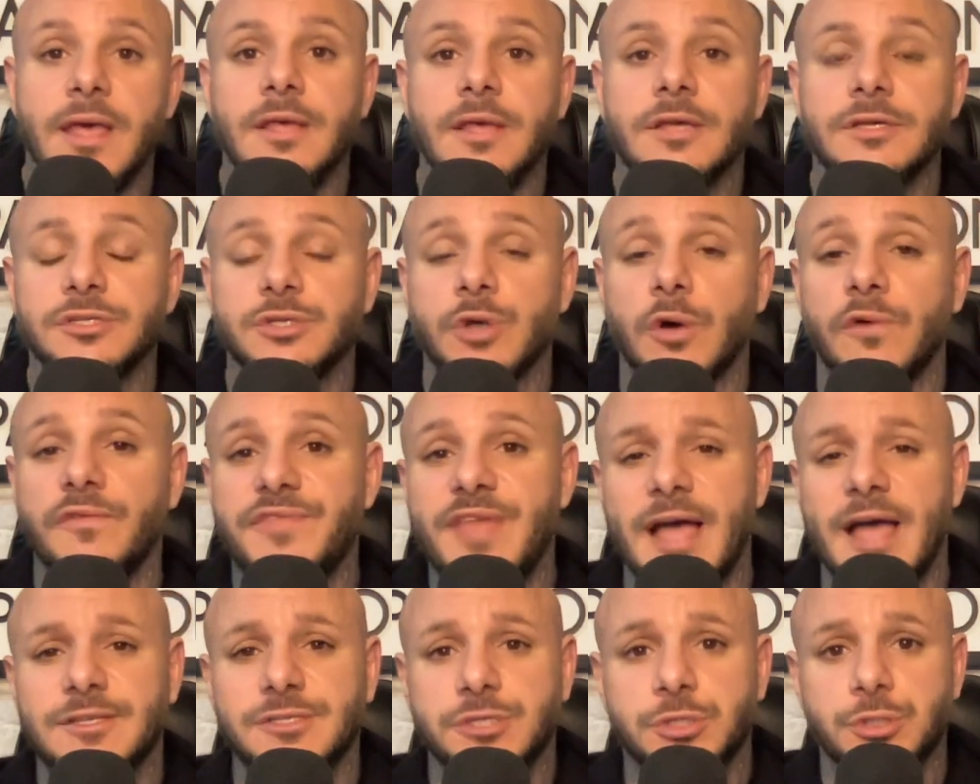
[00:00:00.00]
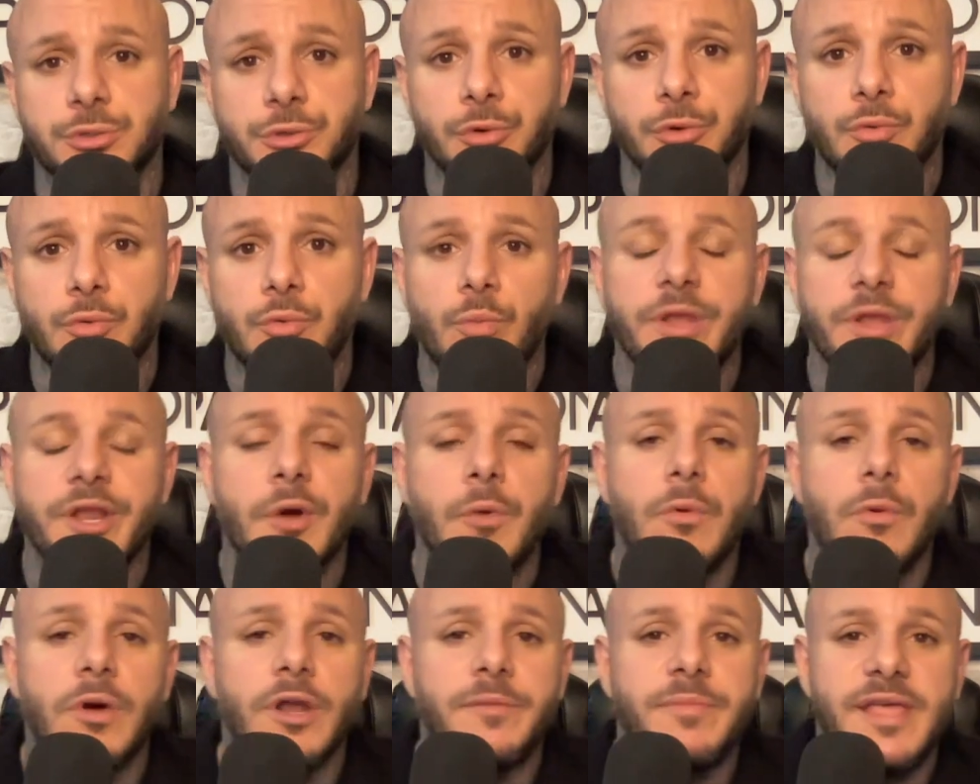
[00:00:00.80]
So if that's true, we
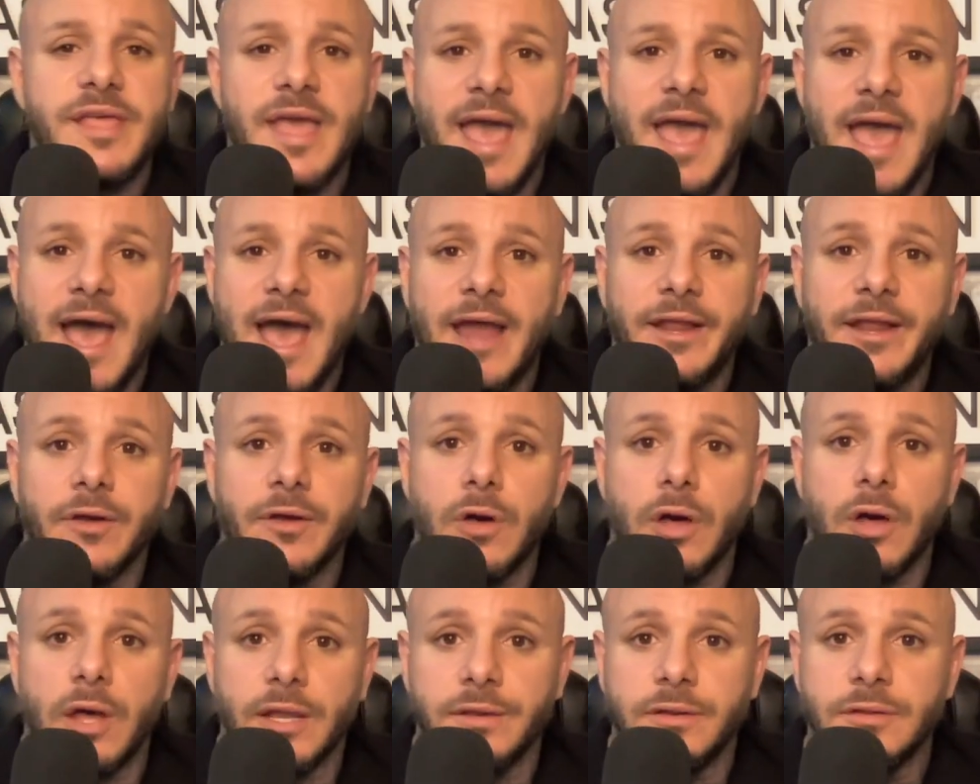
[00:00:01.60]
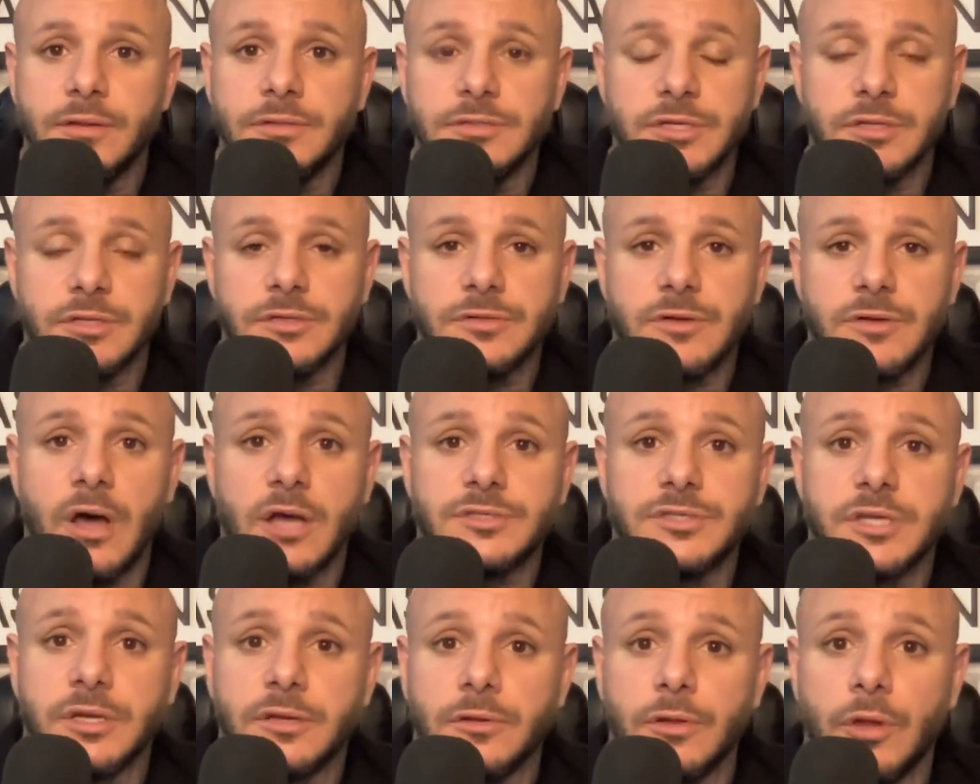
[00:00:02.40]
don't want to be adding on to the
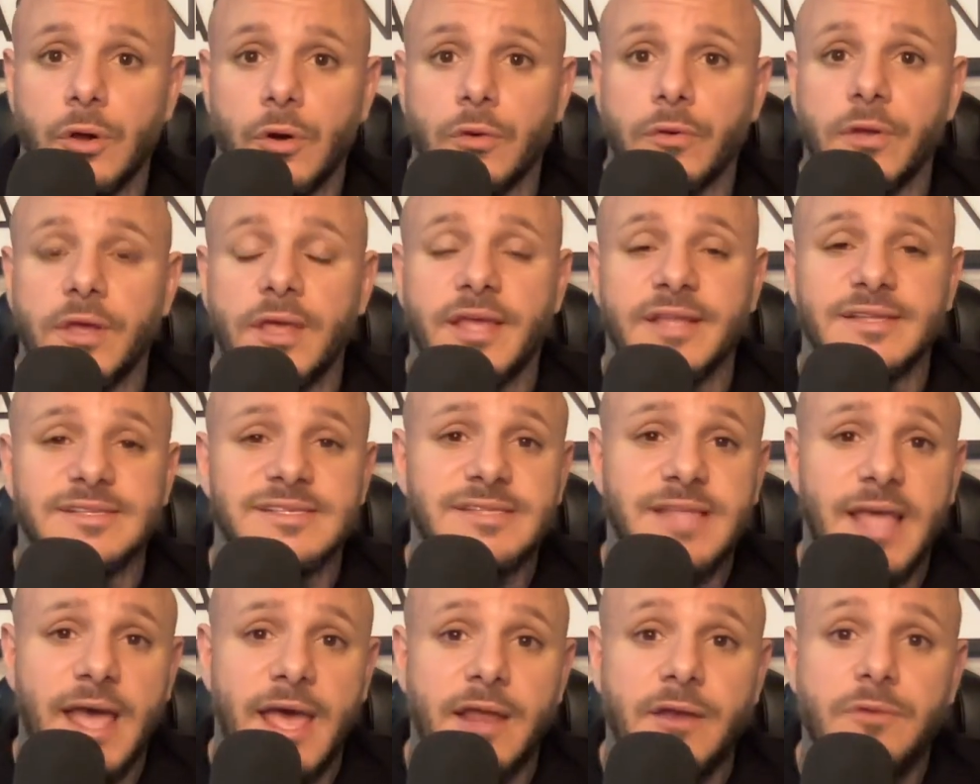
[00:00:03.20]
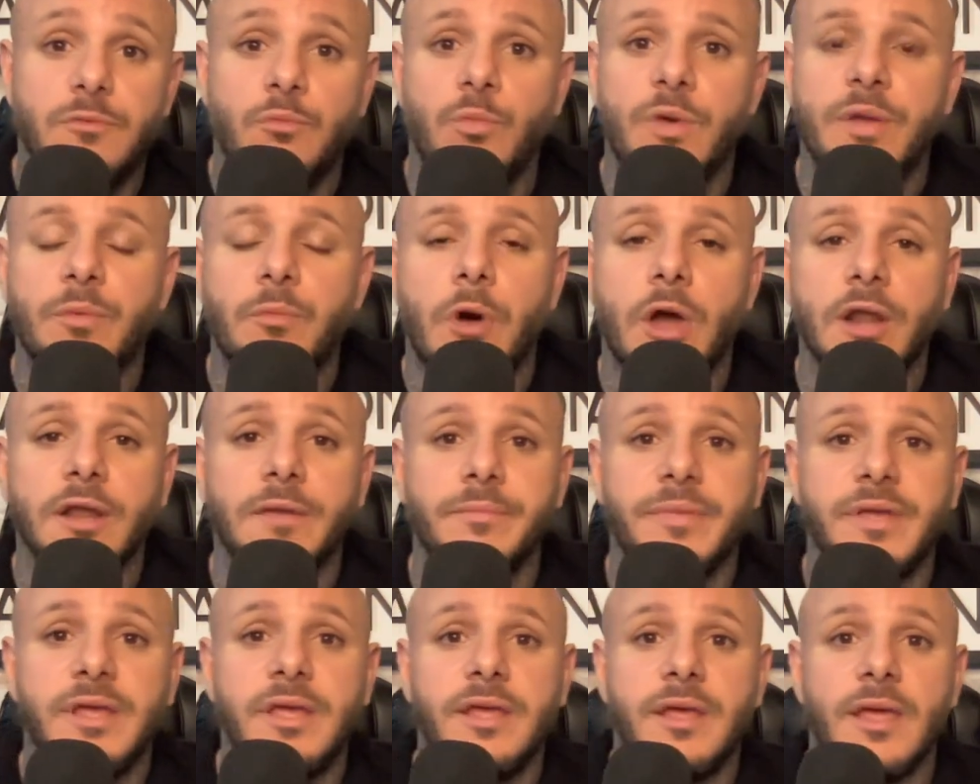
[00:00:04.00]
toxic load. Instead, we want to
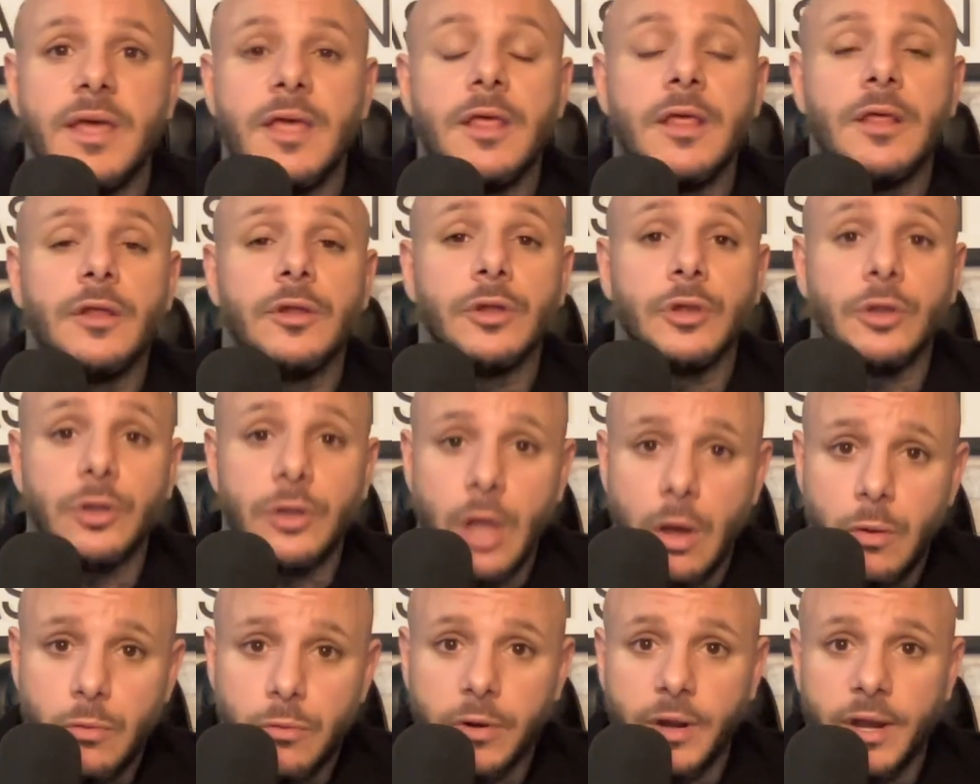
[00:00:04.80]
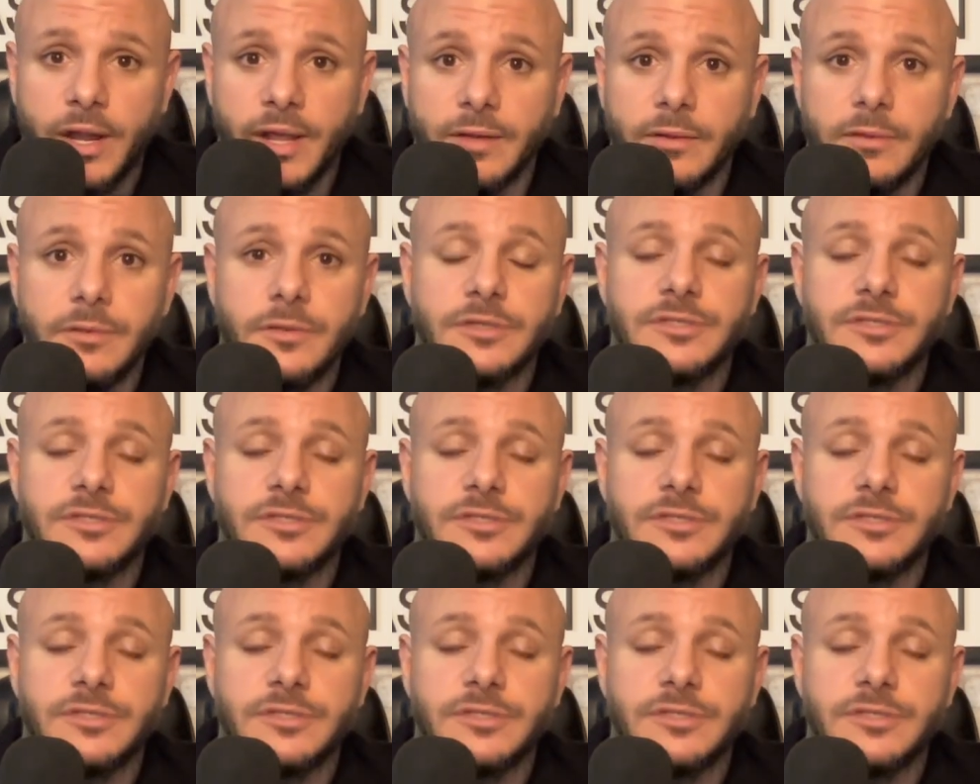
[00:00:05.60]
be lowering the